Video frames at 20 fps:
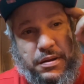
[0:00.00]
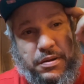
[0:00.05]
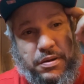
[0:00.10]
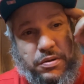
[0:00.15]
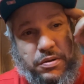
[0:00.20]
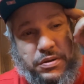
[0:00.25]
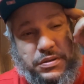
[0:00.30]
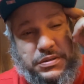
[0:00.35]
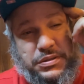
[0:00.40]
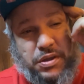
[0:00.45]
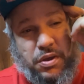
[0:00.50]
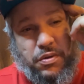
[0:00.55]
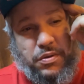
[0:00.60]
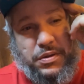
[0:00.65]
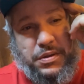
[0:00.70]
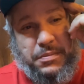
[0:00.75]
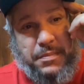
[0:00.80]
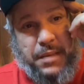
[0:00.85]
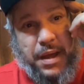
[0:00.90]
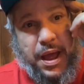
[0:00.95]
Or it's all
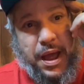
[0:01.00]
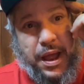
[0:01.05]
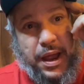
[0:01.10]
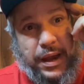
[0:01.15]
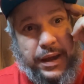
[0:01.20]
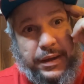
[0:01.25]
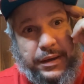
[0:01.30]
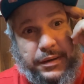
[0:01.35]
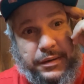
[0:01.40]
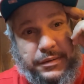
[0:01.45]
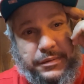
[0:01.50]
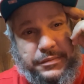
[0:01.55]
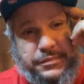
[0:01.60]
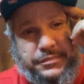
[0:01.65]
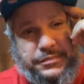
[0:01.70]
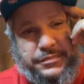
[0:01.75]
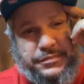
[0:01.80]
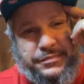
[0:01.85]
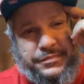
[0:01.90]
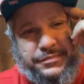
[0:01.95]
in the mind.
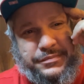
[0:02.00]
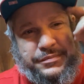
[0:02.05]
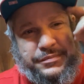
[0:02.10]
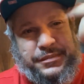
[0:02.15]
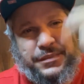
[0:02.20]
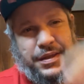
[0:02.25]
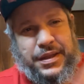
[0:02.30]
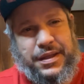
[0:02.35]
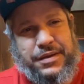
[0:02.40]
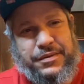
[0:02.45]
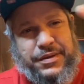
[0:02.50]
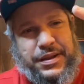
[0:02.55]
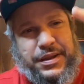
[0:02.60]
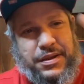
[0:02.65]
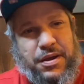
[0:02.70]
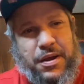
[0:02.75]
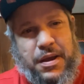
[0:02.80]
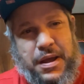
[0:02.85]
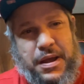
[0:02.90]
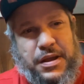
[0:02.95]
All right,
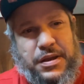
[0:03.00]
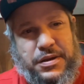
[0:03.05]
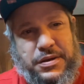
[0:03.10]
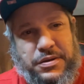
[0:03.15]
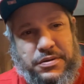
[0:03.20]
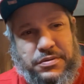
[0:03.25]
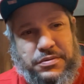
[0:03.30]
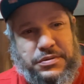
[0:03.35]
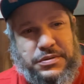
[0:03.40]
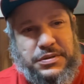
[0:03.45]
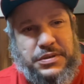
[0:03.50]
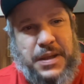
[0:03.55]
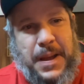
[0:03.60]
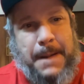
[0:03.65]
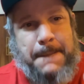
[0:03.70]
y'all. Deuces.